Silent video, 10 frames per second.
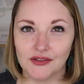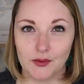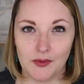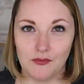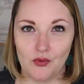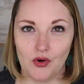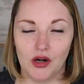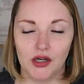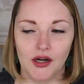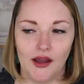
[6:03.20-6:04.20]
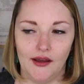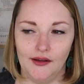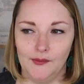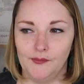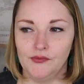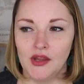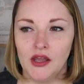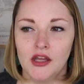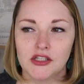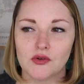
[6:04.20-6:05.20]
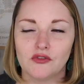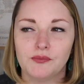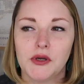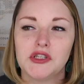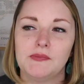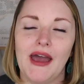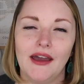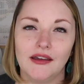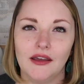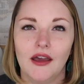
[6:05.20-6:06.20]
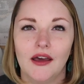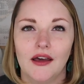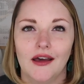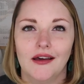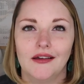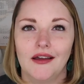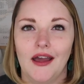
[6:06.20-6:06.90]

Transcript: a little bit more sort of pushback. I